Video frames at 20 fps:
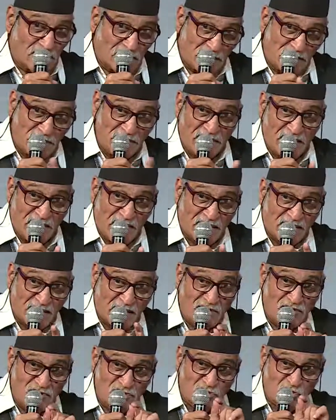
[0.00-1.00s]
In the end,
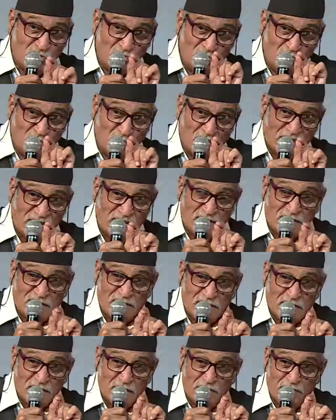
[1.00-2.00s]
I will show you one
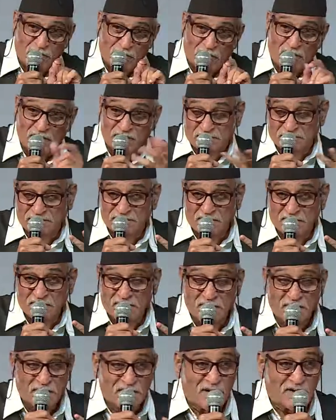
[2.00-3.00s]
clip of
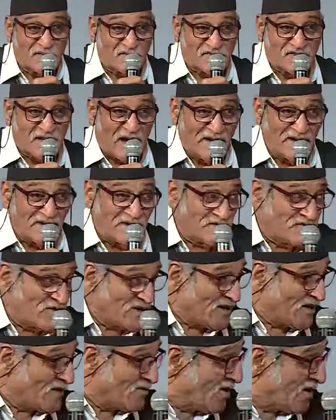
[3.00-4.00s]

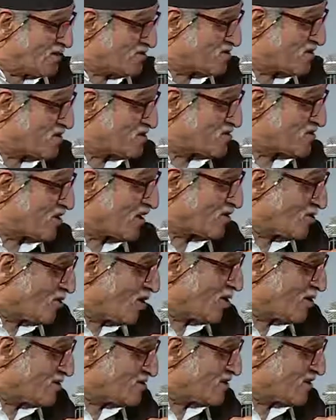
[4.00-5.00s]
scientific advances,
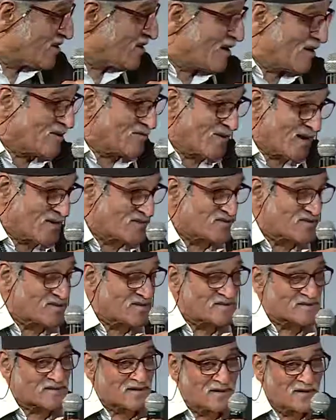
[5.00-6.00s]
technological
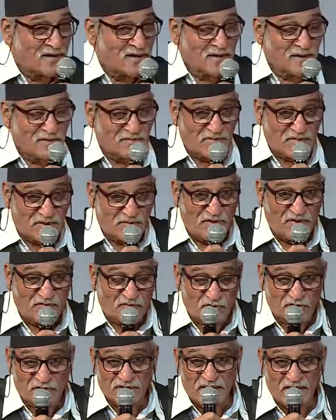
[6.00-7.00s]
advances. But
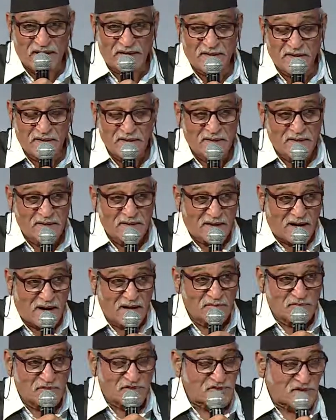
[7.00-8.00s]
before that,
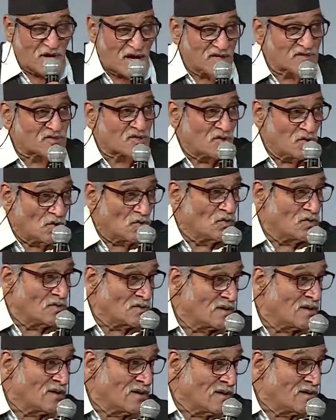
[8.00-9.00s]
I must ask you,
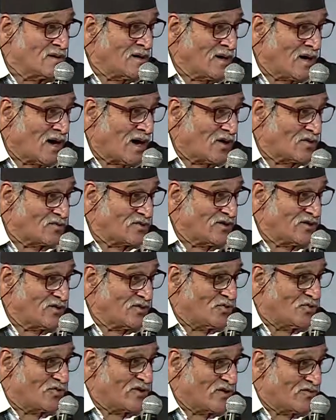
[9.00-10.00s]
how did
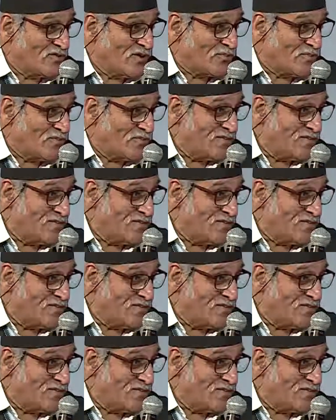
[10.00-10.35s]
you give up